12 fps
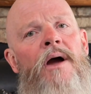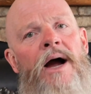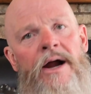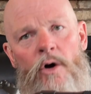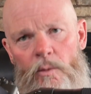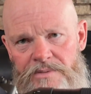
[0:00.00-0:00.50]

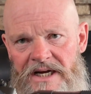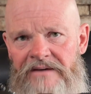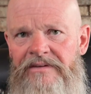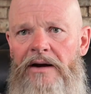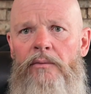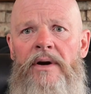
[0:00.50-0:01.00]
I hope to
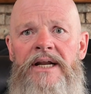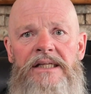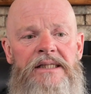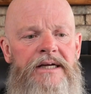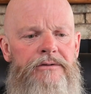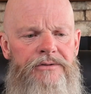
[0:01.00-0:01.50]
have that ready
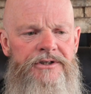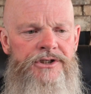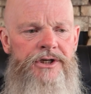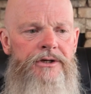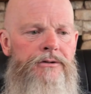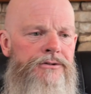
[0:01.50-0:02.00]
later
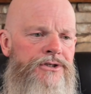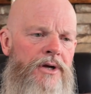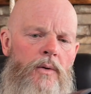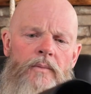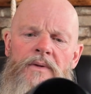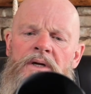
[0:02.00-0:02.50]
this year.
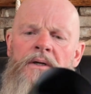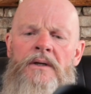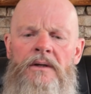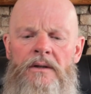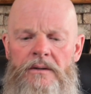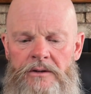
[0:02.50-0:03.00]
So
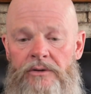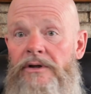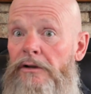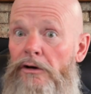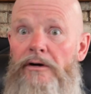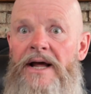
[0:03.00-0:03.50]
you
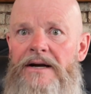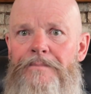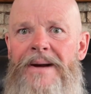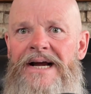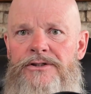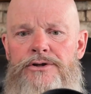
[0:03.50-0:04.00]
can learn how to
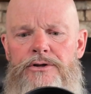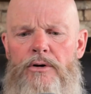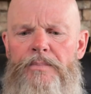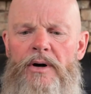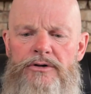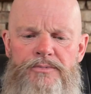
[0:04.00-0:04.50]
master
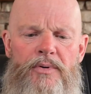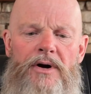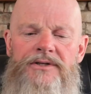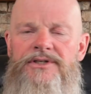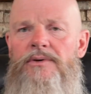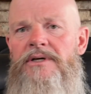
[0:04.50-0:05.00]
your
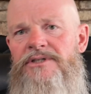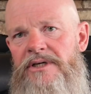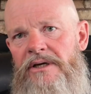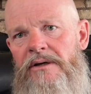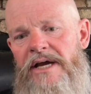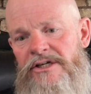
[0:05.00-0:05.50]

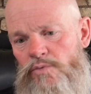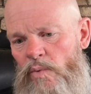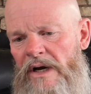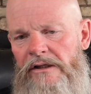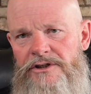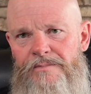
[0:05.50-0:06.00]
post-processing as
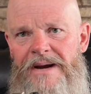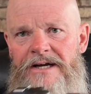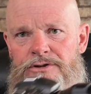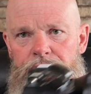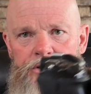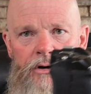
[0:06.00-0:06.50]
well as
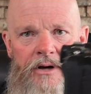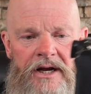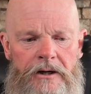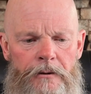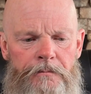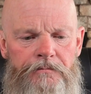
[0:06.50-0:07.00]
master your
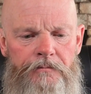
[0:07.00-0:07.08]
gear.